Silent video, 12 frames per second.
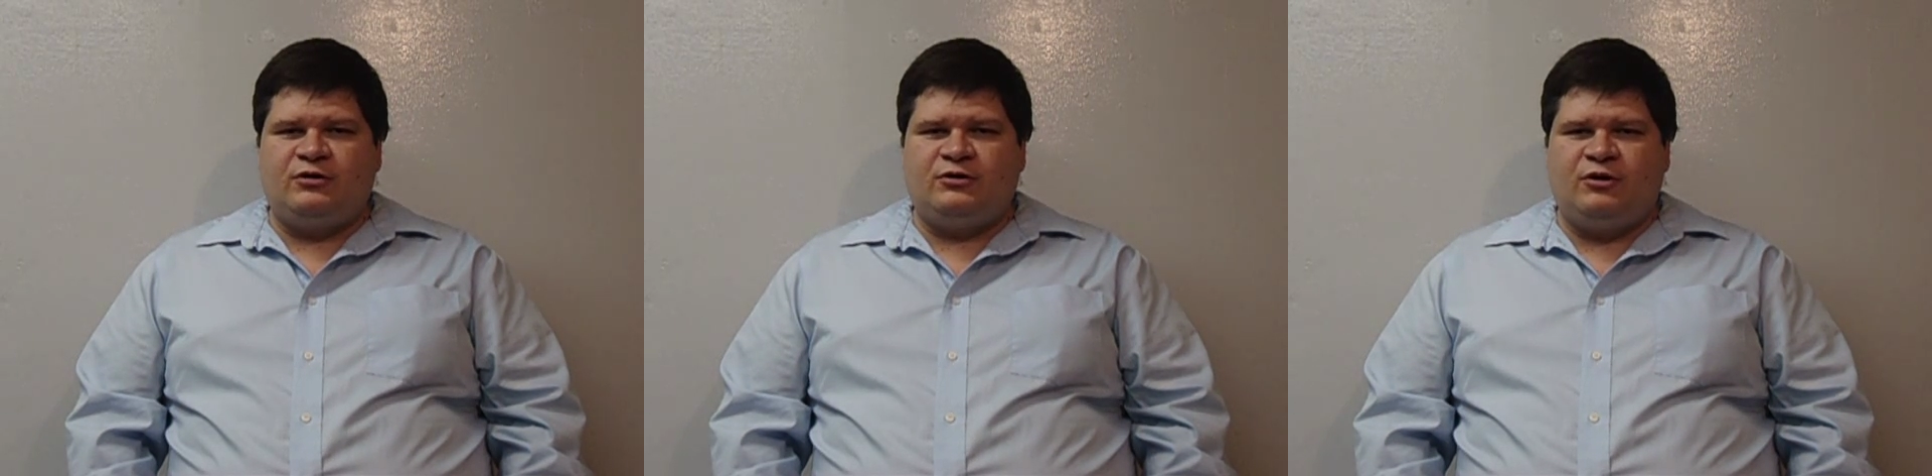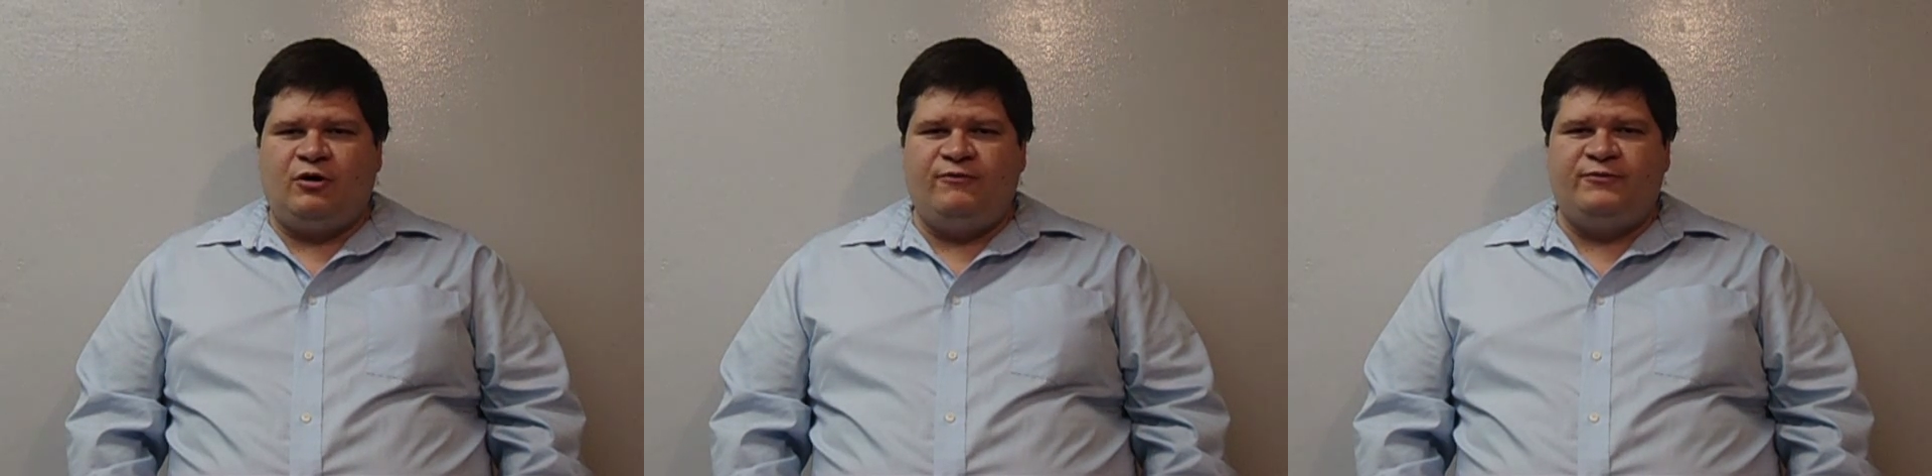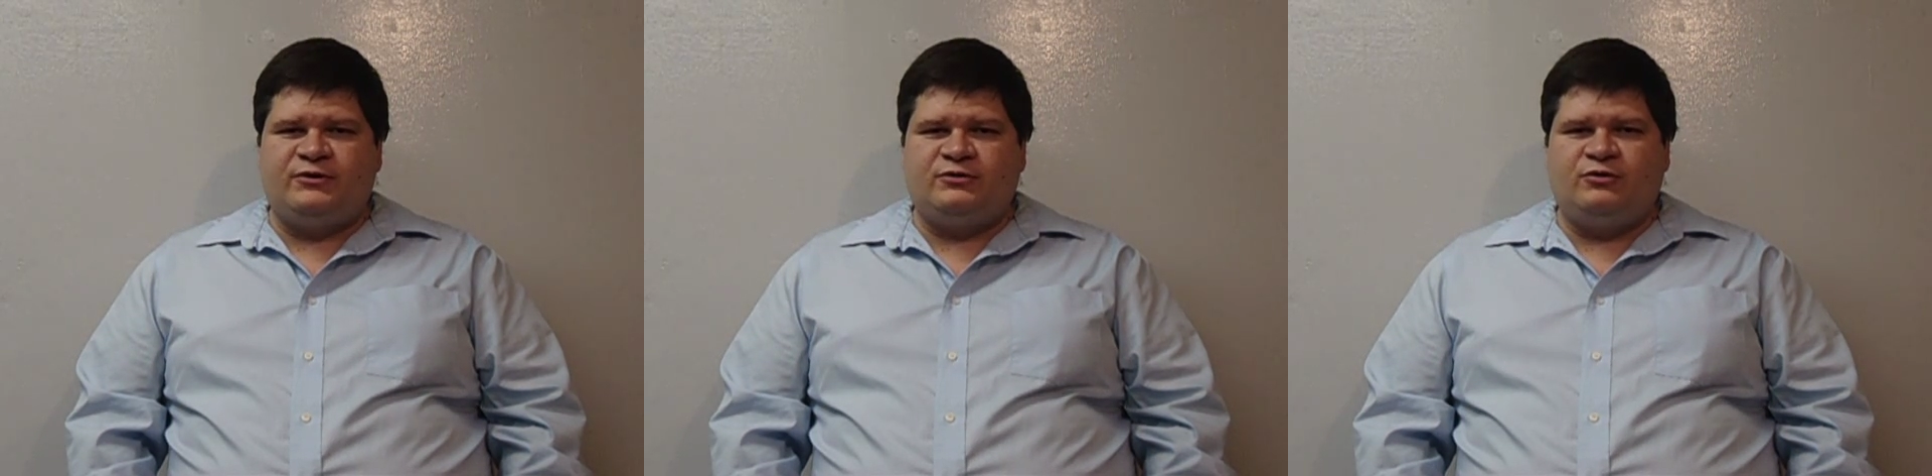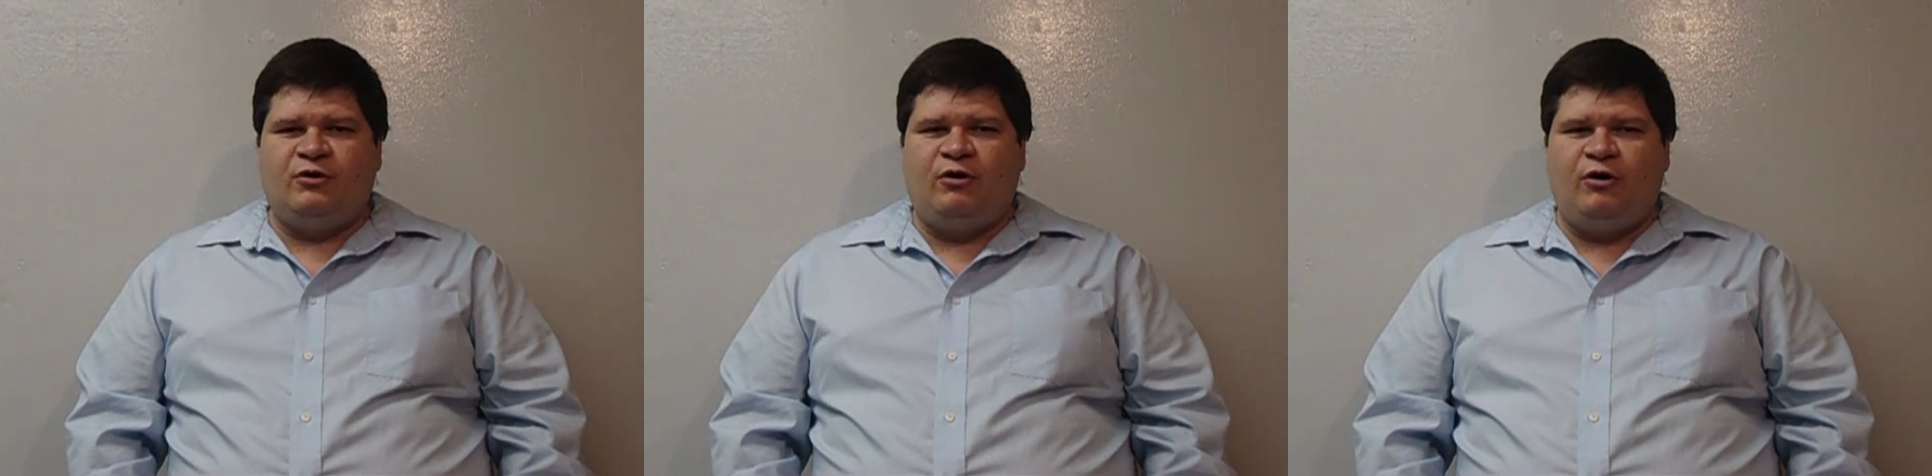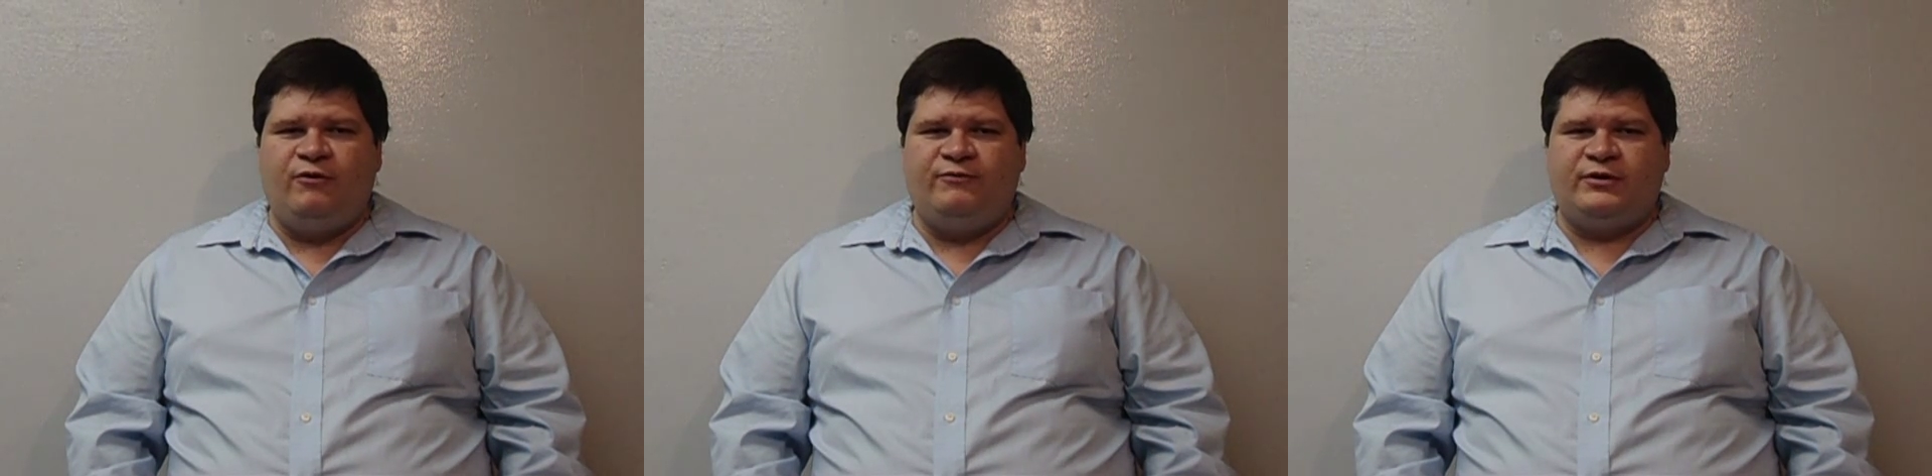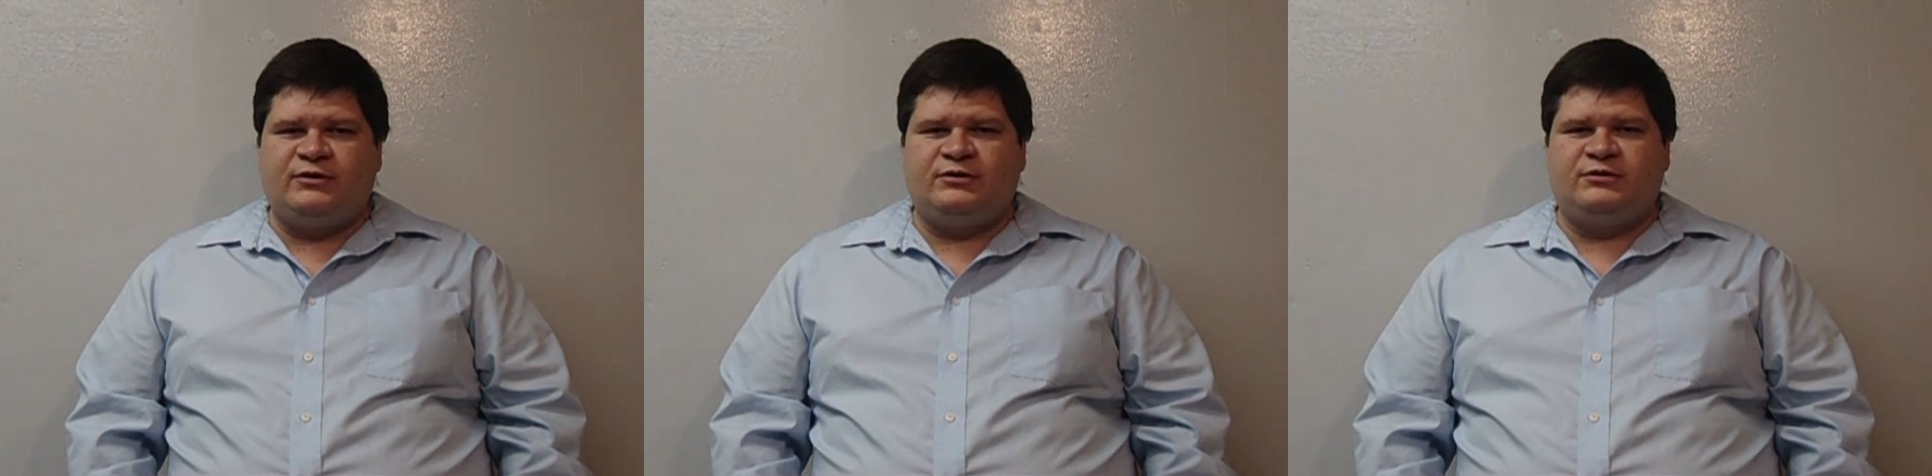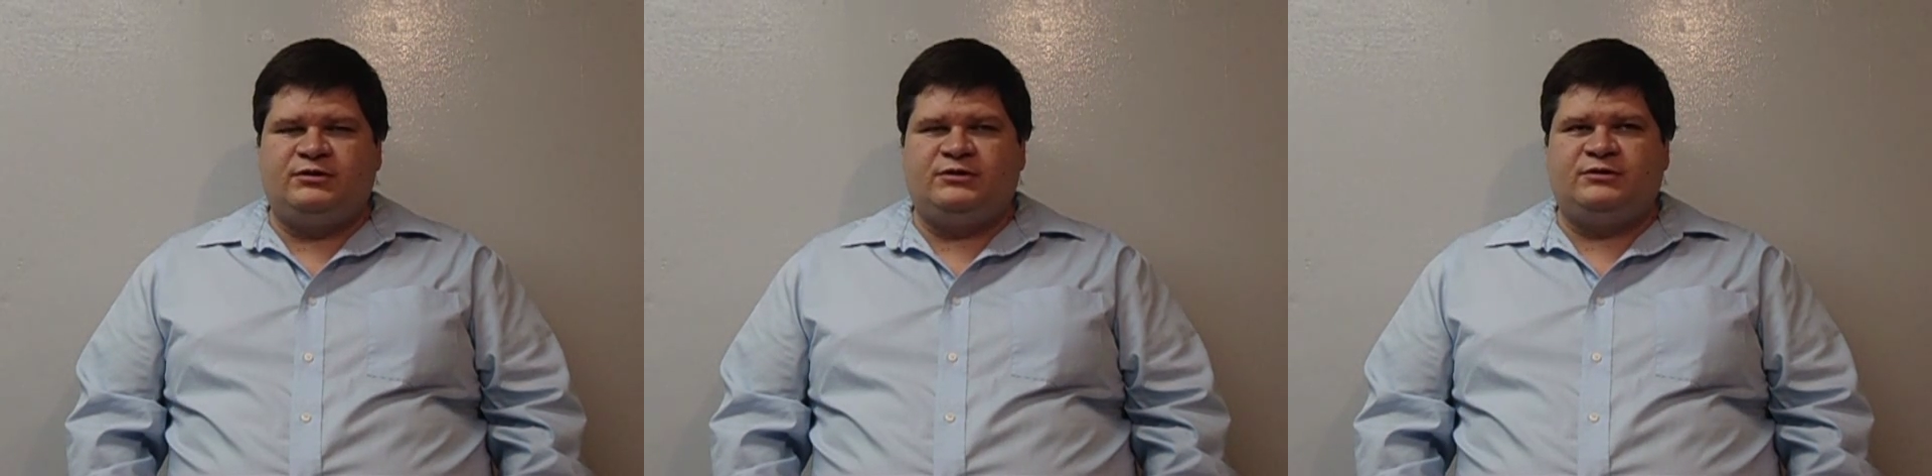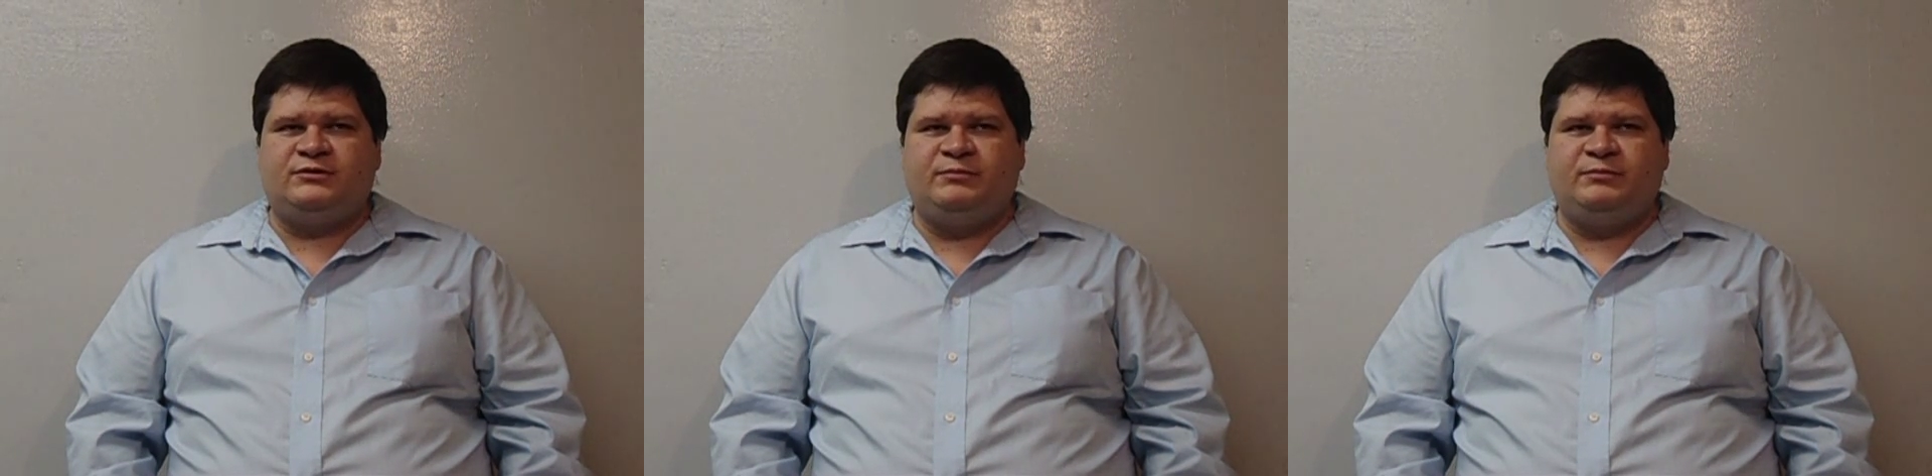offer to go over the